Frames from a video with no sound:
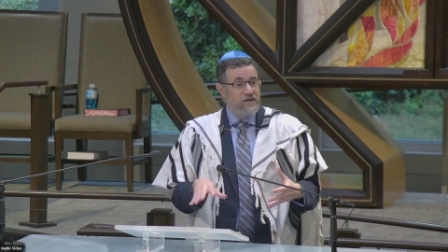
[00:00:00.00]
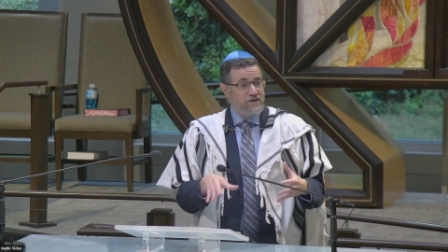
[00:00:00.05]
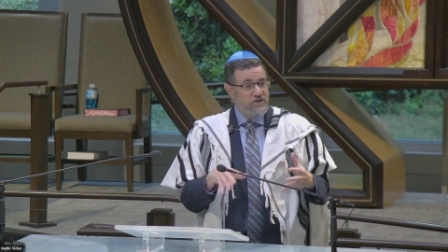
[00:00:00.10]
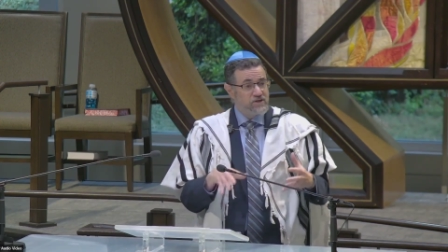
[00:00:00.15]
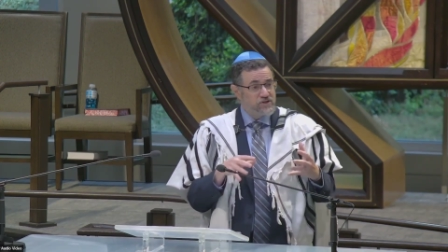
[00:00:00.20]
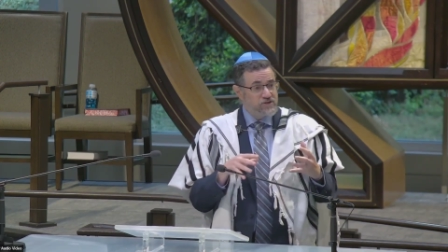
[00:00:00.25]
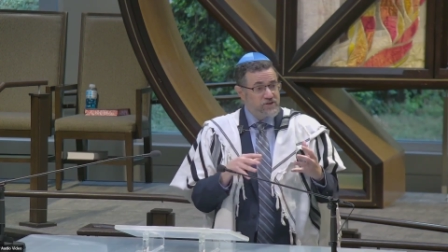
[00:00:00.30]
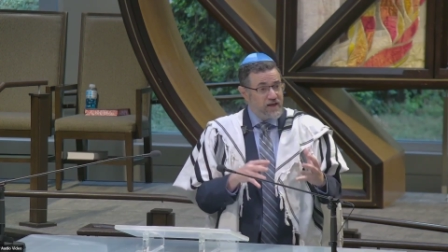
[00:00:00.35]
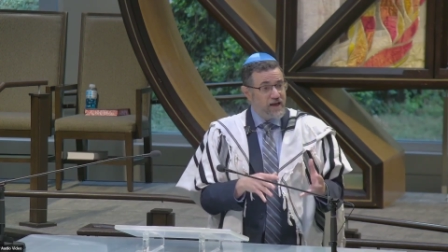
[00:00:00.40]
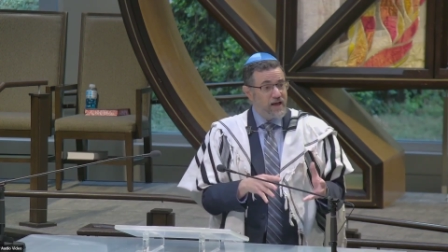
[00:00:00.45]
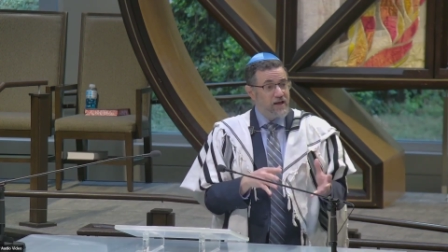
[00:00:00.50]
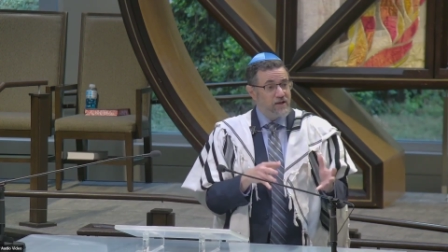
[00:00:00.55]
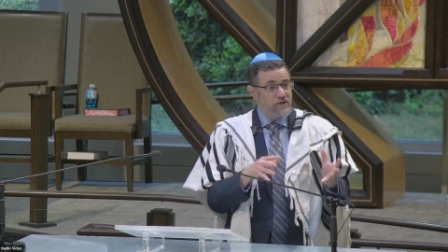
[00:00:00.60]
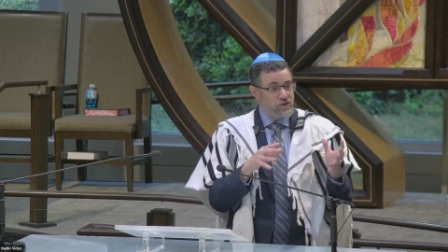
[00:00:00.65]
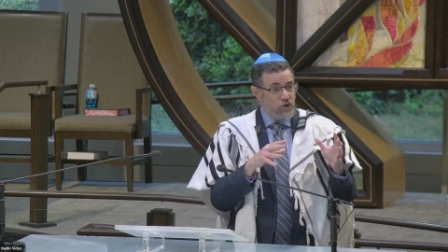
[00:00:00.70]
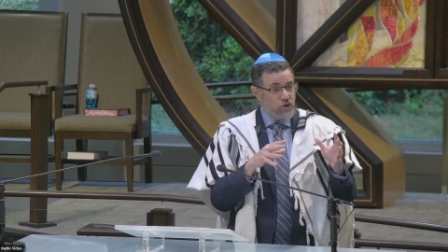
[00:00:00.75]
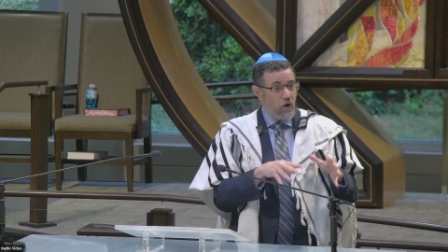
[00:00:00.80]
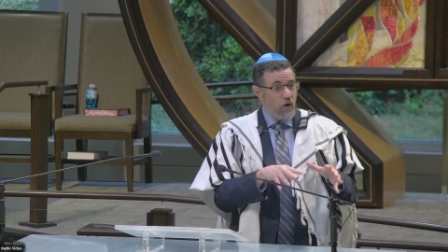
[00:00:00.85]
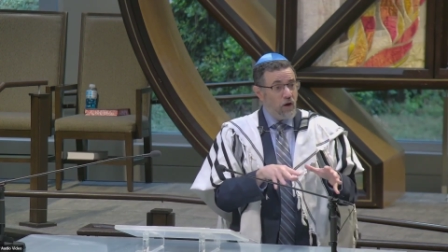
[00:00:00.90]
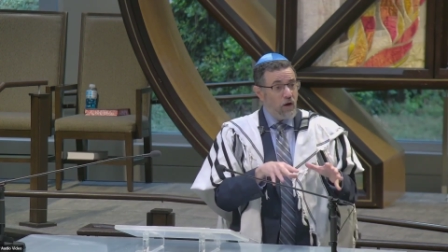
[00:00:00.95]
stand
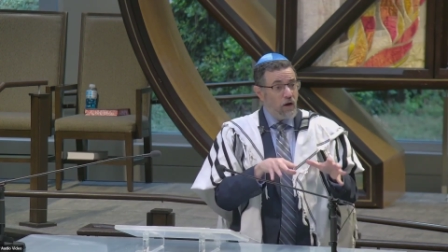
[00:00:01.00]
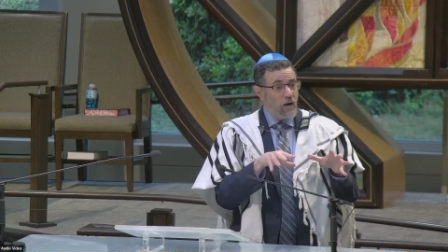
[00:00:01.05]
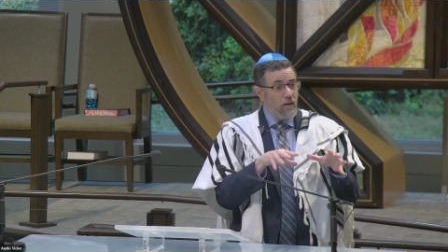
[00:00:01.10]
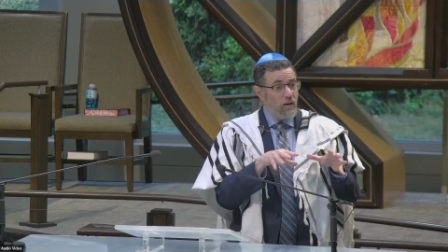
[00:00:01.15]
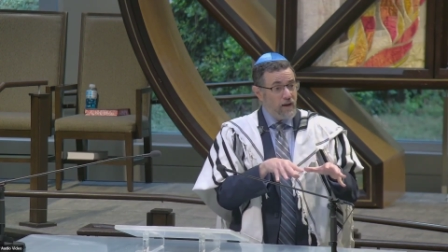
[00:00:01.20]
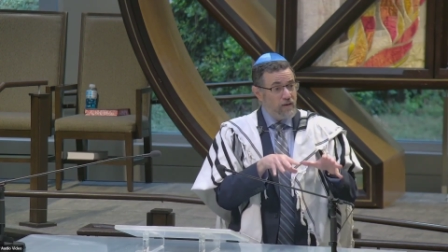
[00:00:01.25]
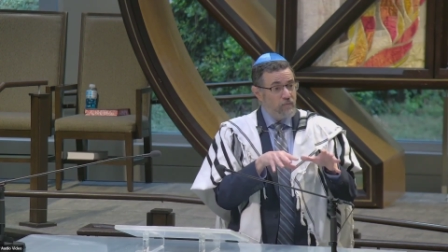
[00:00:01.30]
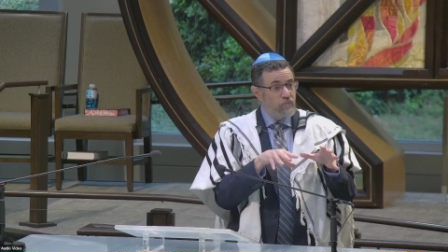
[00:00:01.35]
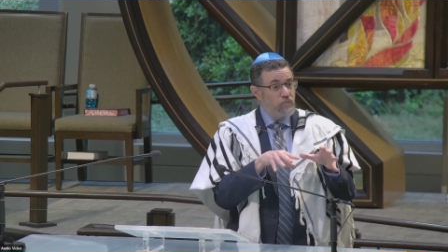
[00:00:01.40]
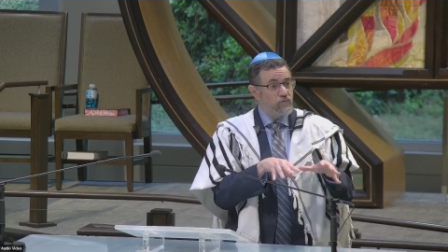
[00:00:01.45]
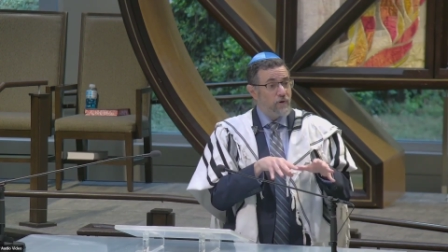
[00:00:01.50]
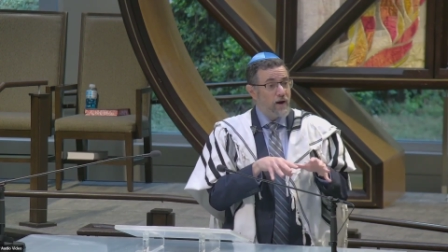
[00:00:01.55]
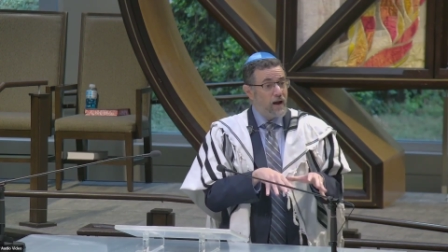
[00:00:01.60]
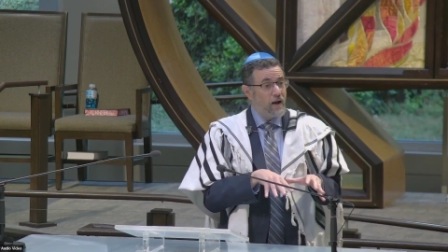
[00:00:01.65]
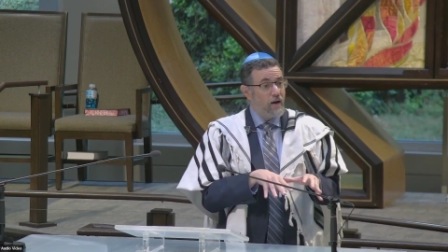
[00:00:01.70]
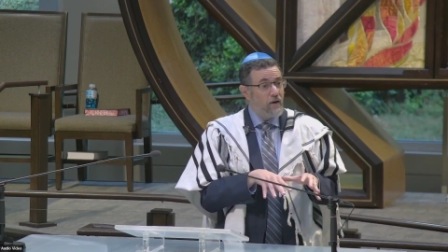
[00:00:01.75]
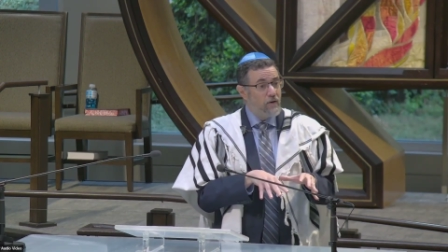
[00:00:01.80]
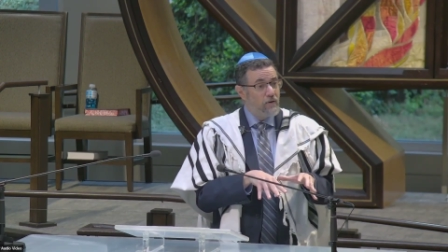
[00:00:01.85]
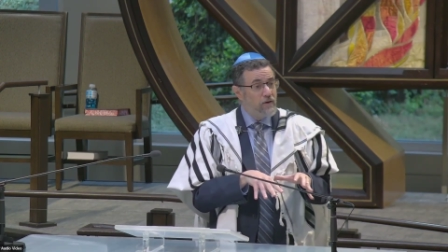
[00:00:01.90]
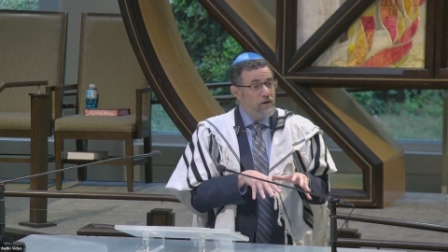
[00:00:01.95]
tall and
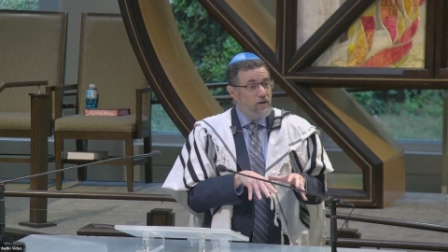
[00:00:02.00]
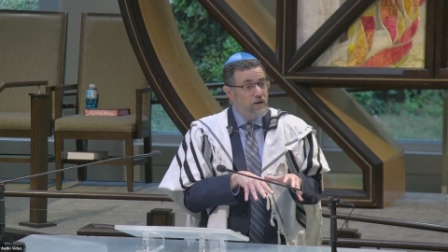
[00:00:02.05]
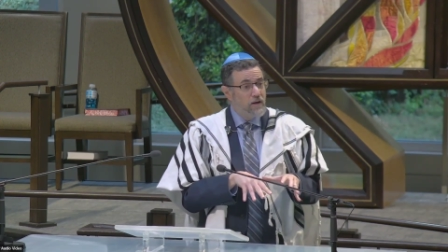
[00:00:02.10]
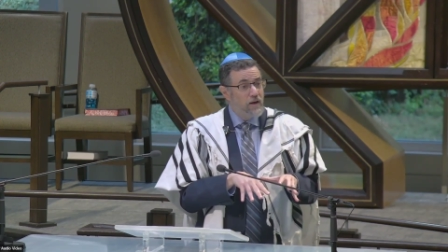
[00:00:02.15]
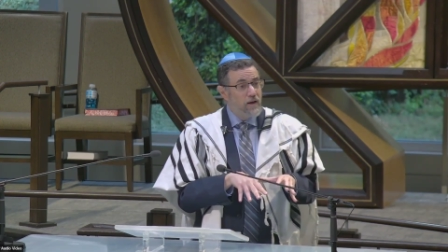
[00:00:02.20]
proud